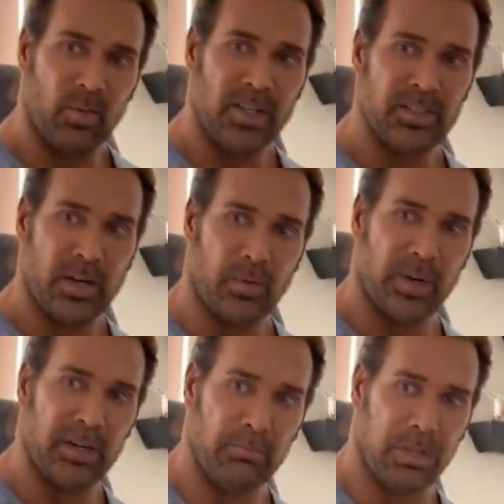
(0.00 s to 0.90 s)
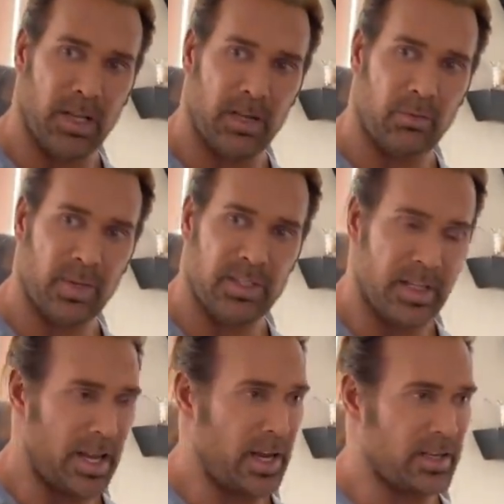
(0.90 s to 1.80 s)
what is the green blood? What is
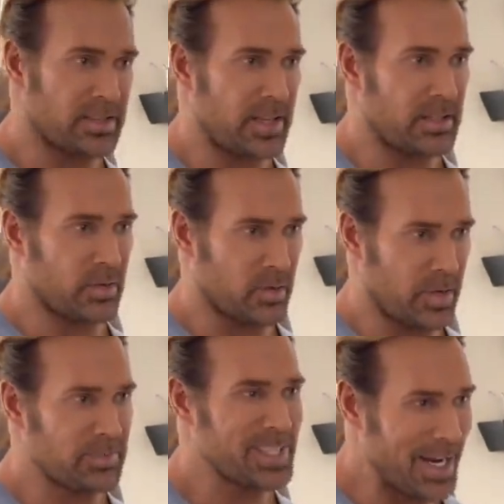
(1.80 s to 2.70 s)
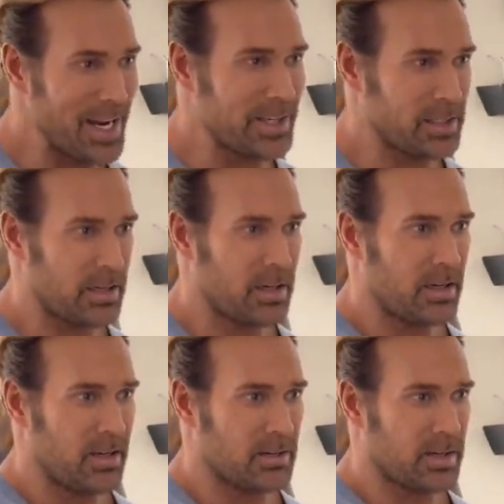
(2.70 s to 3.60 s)
that? Is that the kryptonite
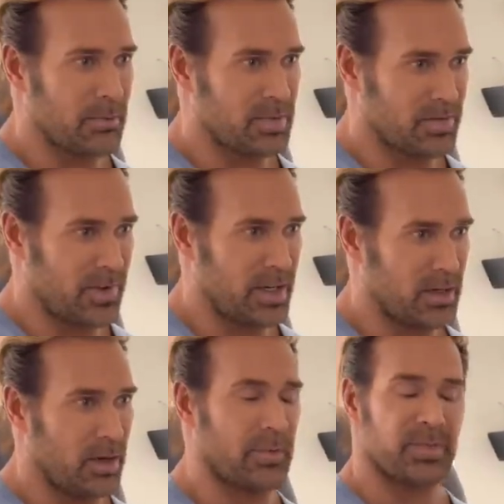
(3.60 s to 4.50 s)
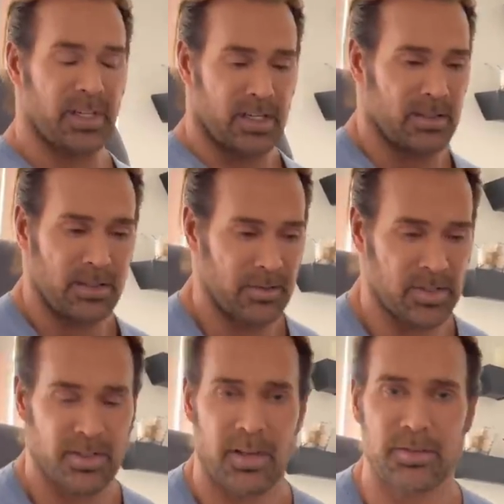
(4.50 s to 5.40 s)
that I'm just fighting? Oh, I'm just kidding. I'm
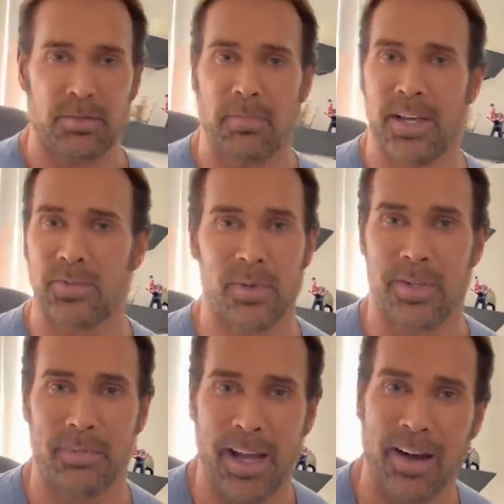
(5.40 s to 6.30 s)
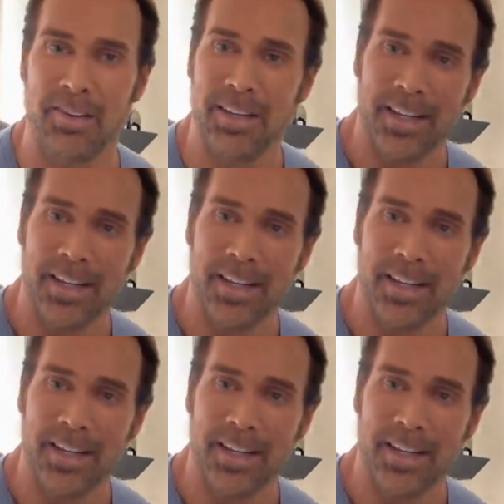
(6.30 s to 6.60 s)
just messing with them now.